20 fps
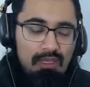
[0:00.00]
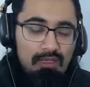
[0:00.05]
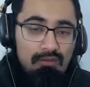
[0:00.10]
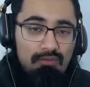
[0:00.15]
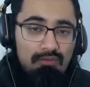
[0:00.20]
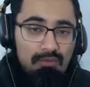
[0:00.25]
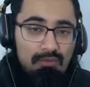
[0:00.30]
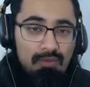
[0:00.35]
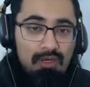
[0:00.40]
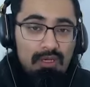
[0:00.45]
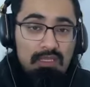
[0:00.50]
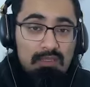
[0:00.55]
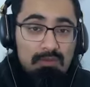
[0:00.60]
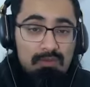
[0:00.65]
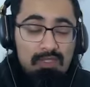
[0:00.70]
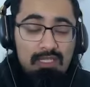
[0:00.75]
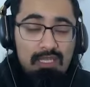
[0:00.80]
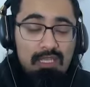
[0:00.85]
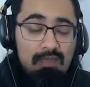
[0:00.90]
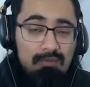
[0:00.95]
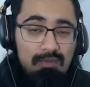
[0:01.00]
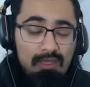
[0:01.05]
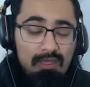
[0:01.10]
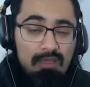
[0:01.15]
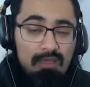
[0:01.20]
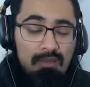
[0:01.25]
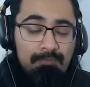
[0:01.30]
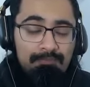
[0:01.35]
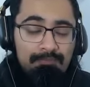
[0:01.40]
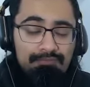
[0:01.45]
and reminds them to keep
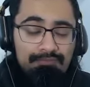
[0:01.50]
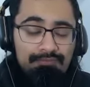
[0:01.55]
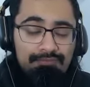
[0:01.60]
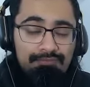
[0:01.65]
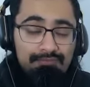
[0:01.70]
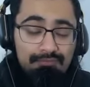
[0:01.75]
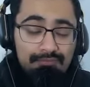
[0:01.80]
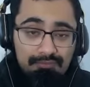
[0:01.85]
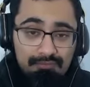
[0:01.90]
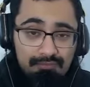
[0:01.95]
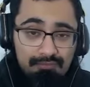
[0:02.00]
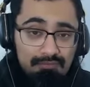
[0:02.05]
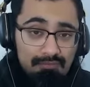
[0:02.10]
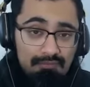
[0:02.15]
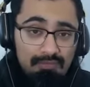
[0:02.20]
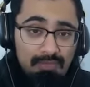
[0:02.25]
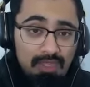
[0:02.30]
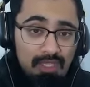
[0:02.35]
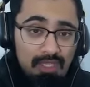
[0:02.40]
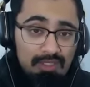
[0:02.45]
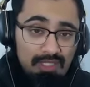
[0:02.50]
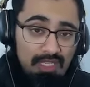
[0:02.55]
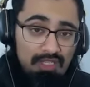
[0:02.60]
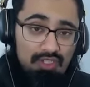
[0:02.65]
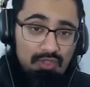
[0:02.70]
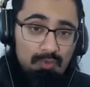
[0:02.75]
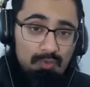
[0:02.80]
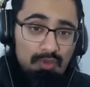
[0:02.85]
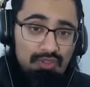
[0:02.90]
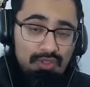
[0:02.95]
their
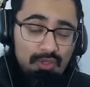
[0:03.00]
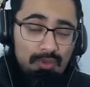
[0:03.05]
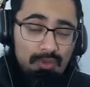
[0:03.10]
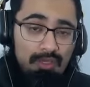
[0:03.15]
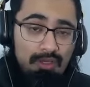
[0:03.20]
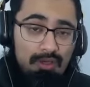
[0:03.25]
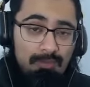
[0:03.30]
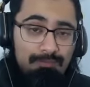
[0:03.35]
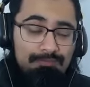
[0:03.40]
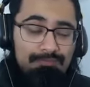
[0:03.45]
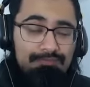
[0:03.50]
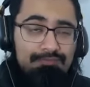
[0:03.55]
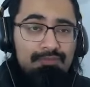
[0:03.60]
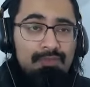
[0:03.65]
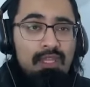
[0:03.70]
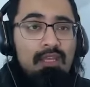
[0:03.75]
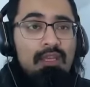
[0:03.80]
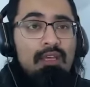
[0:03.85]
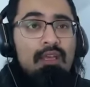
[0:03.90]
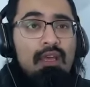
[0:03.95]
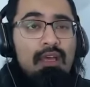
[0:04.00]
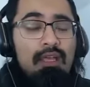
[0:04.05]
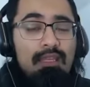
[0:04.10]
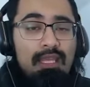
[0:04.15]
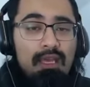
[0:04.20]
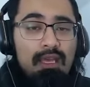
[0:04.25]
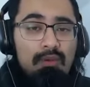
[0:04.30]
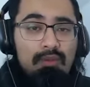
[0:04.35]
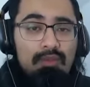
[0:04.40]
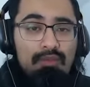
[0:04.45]
attention on what's going on.
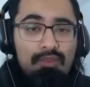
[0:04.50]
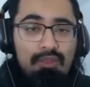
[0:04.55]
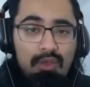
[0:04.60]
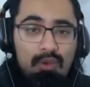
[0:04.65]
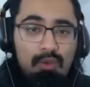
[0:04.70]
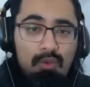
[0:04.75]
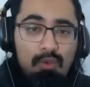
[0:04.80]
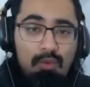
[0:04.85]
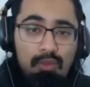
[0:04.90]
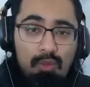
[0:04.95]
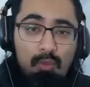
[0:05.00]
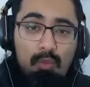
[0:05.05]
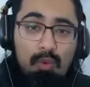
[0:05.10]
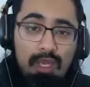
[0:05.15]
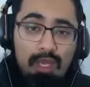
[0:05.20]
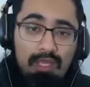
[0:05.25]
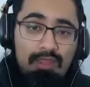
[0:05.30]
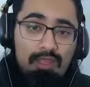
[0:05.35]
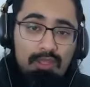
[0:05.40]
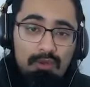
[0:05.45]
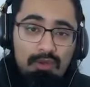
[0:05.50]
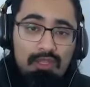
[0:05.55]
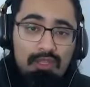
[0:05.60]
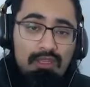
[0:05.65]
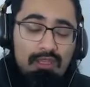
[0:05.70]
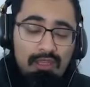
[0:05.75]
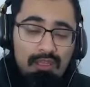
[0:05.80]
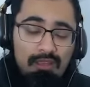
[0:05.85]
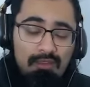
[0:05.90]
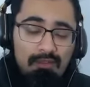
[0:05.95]
Now, the way that you
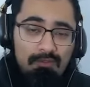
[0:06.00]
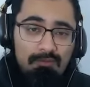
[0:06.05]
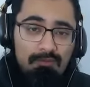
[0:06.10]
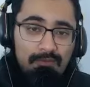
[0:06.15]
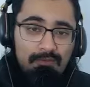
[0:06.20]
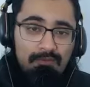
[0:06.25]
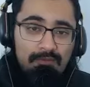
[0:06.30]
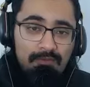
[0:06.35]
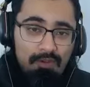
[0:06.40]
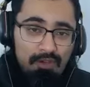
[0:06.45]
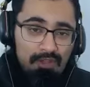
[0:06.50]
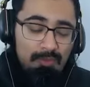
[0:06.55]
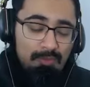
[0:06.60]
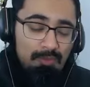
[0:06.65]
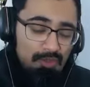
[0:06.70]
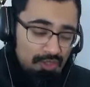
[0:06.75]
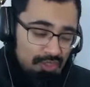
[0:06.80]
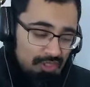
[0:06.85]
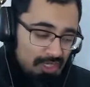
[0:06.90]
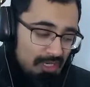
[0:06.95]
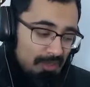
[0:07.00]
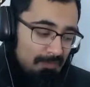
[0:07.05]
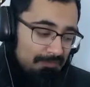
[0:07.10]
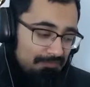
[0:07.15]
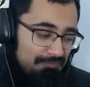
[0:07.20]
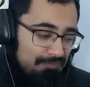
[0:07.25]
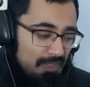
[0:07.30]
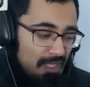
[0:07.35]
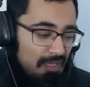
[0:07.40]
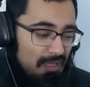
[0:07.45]
can further push that,
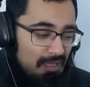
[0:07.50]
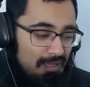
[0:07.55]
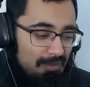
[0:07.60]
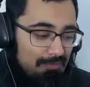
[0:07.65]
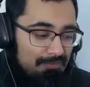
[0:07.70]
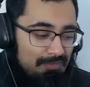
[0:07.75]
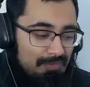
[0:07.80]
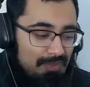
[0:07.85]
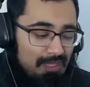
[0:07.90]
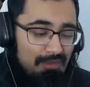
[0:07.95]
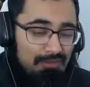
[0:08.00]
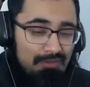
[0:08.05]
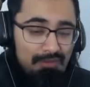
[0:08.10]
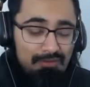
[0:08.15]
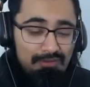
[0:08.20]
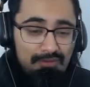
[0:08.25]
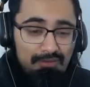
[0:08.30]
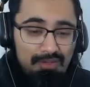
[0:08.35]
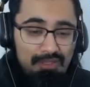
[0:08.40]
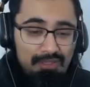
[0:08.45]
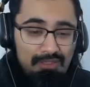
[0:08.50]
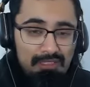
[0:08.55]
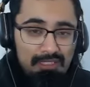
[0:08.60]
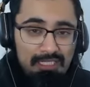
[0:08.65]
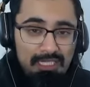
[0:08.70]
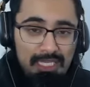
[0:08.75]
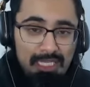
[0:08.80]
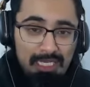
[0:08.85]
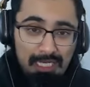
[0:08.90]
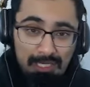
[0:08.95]
now there are
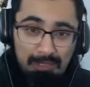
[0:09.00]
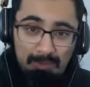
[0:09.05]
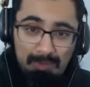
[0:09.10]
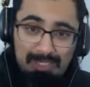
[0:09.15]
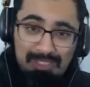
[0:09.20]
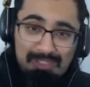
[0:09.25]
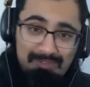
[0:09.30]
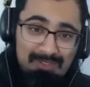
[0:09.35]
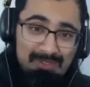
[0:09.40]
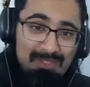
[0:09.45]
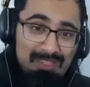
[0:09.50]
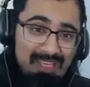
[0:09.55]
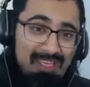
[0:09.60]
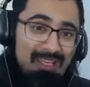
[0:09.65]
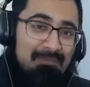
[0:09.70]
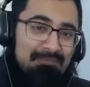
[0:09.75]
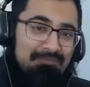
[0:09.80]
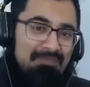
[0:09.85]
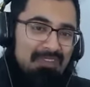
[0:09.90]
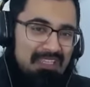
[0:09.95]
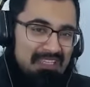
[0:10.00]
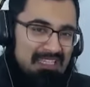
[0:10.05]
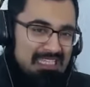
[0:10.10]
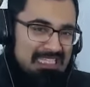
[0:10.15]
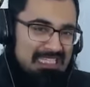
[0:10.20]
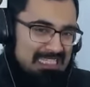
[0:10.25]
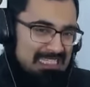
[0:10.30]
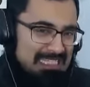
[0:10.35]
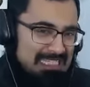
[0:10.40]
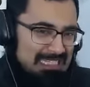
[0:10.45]
kind ways of doing that, and
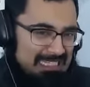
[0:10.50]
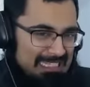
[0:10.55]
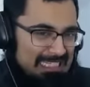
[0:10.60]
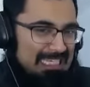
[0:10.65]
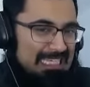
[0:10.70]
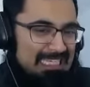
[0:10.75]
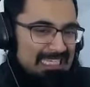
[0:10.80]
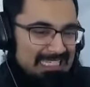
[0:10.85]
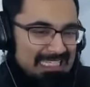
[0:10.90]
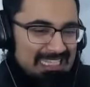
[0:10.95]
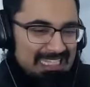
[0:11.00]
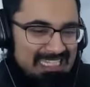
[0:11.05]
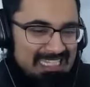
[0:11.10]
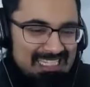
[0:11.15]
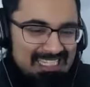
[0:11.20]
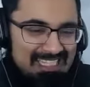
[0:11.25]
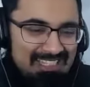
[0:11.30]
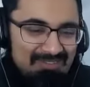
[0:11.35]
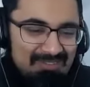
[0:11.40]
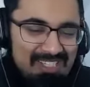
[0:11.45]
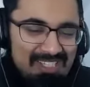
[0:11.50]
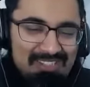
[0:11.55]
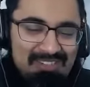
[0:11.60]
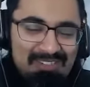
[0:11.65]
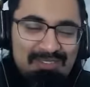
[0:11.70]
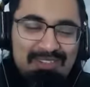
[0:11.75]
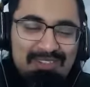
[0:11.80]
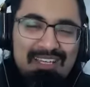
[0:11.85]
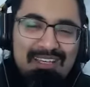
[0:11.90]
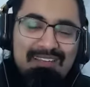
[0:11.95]
there's slightly less kind ways of
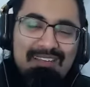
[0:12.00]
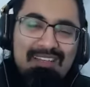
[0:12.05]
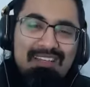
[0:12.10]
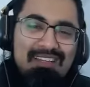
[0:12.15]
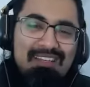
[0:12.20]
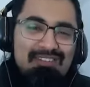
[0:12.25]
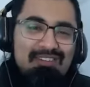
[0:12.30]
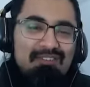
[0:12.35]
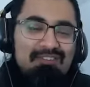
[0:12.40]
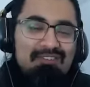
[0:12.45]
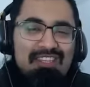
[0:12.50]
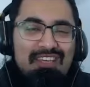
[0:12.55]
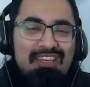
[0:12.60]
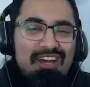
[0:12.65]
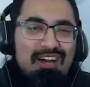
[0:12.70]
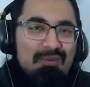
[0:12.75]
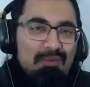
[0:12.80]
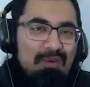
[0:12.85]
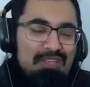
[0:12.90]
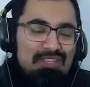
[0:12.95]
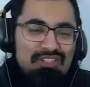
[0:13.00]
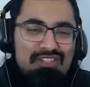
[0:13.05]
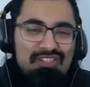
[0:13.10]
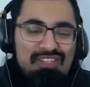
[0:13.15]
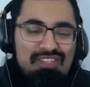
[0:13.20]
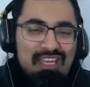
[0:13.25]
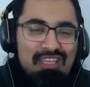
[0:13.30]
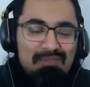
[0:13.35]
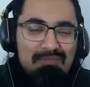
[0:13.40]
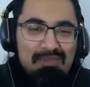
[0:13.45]
doing that. So obviously the kind way is just
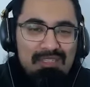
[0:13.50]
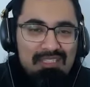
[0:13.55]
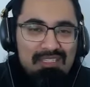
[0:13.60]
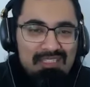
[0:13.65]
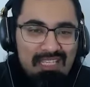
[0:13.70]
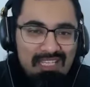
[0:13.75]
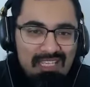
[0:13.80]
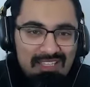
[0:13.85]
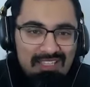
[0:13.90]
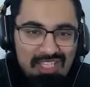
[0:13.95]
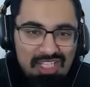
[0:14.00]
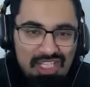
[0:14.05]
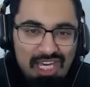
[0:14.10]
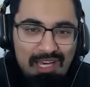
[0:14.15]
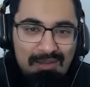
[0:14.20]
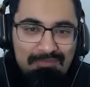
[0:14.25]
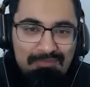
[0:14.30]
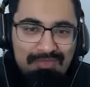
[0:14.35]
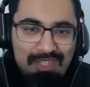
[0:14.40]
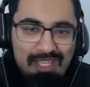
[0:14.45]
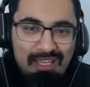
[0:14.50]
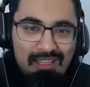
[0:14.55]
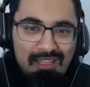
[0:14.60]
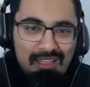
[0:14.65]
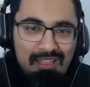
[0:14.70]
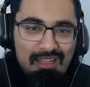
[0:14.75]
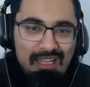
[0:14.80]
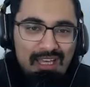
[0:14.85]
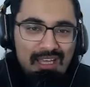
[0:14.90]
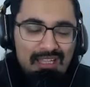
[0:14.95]
say, stick it in the chat
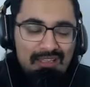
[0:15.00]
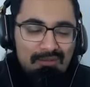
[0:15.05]
and